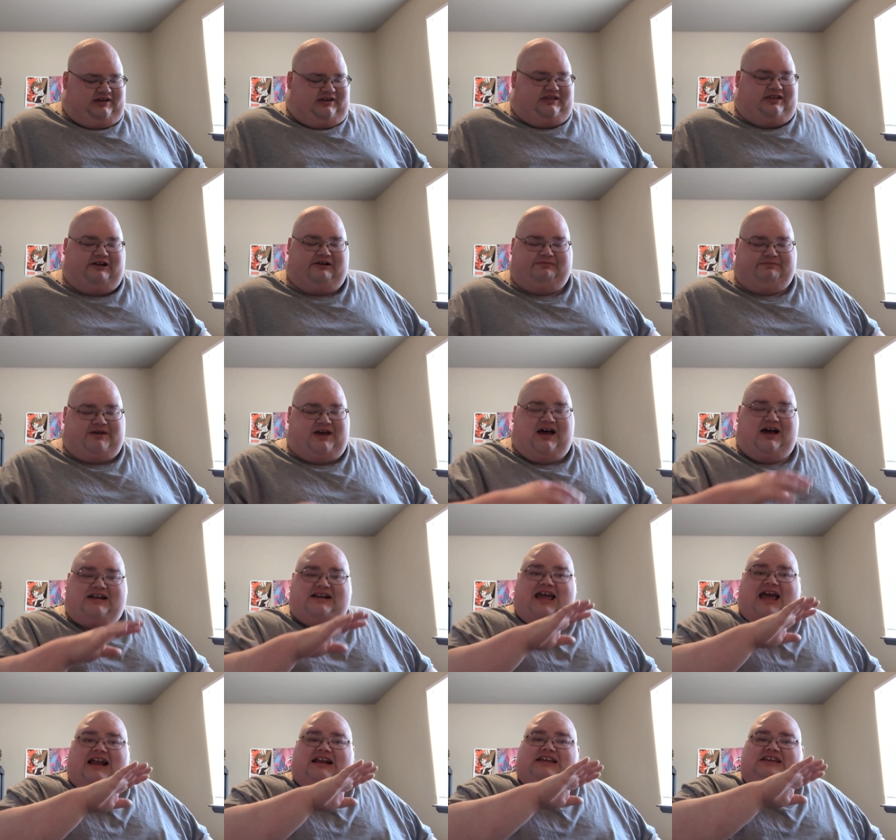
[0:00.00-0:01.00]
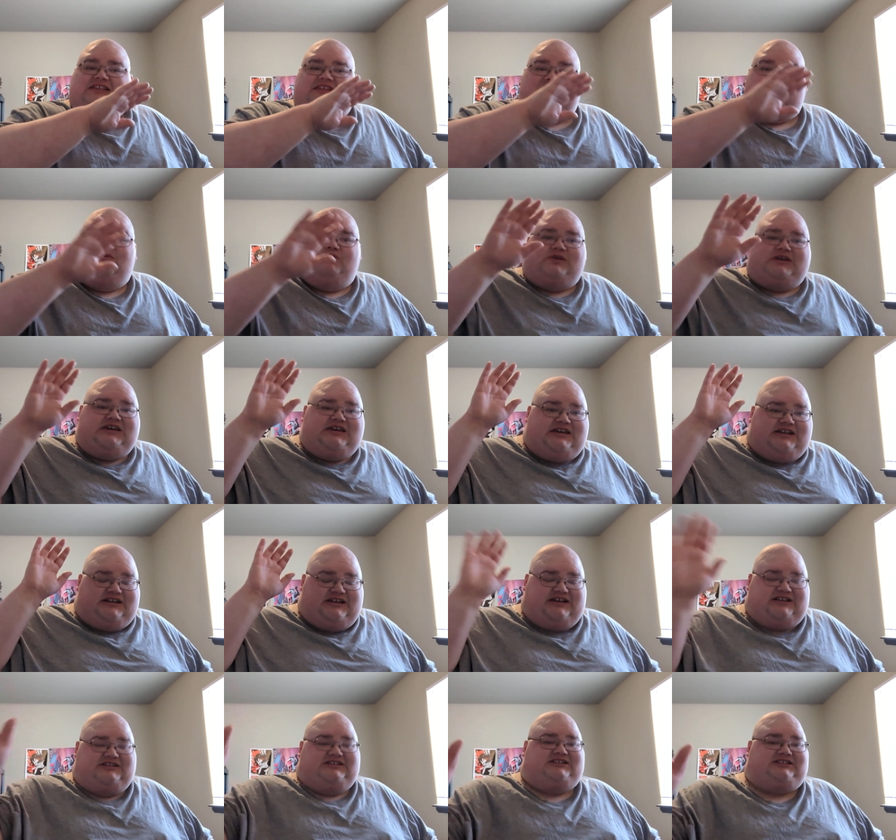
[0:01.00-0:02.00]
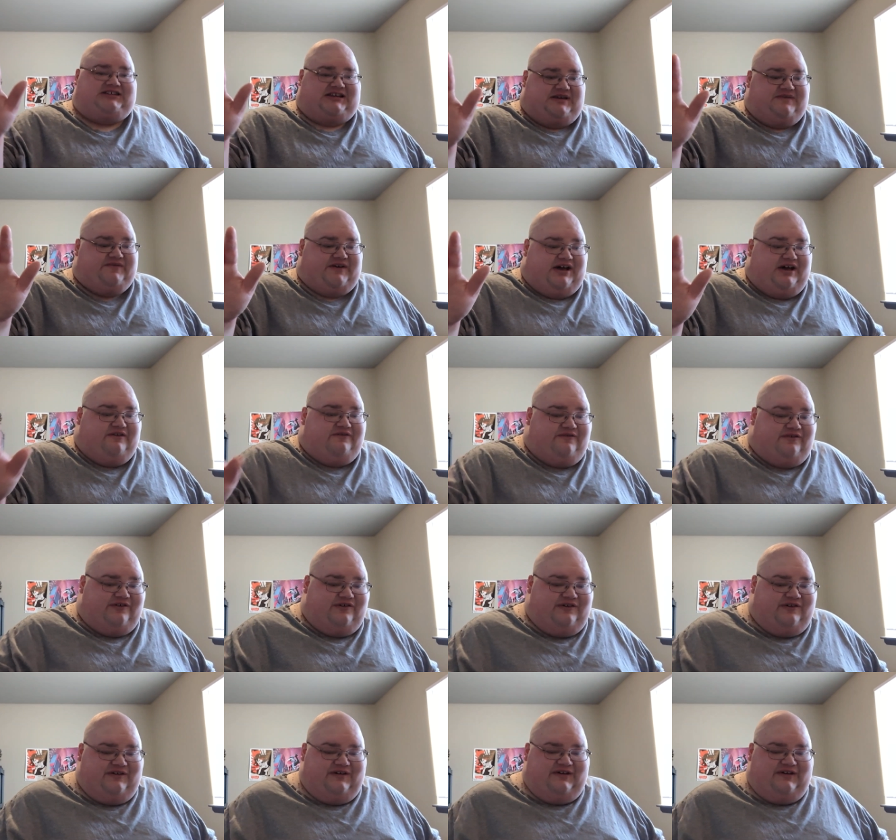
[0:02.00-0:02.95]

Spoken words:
They are beyond anything we can conceive of.